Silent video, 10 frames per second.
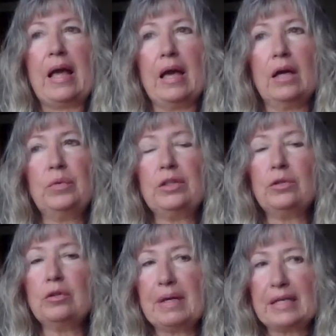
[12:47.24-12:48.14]
And we
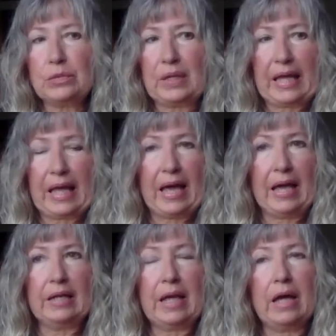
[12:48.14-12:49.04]
do the best we
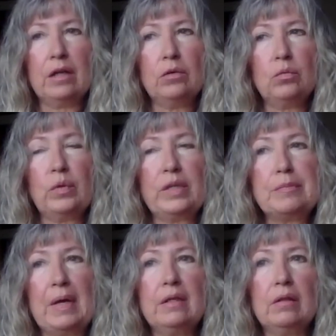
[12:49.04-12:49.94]
can. And we
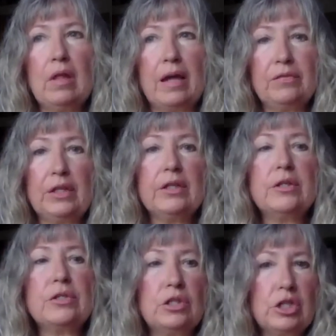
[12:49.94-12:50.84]
spend a lot of
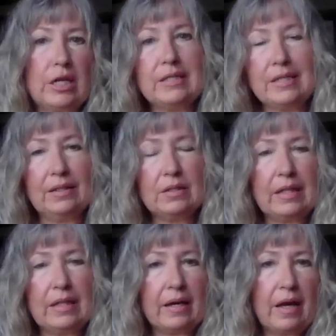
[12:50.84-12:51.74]
years adjusting
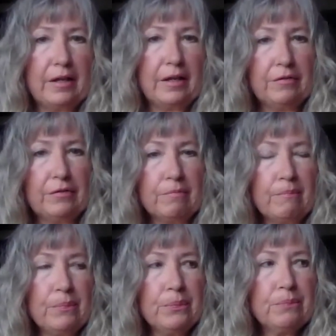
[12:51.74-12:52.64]
to that kind of
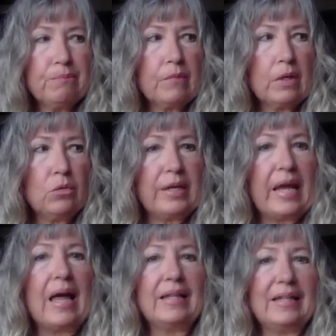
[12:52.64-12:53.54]

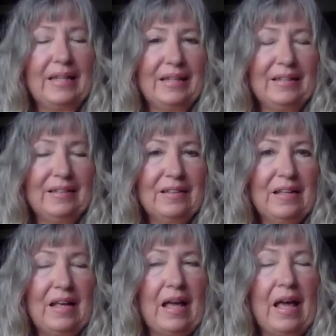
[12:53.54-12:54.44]
reality.
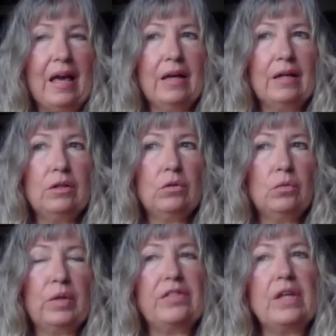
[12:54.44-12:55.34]
And
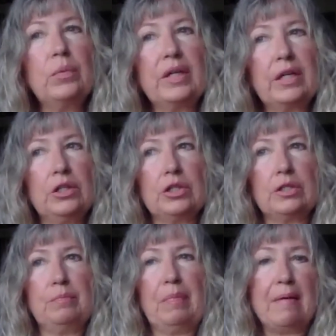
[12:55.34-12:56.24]
we think we can
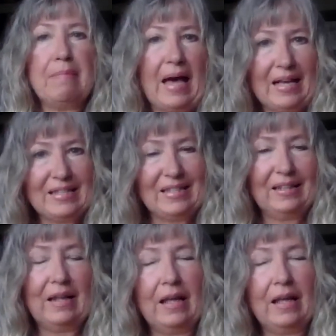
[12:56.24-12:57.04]
just bypass it.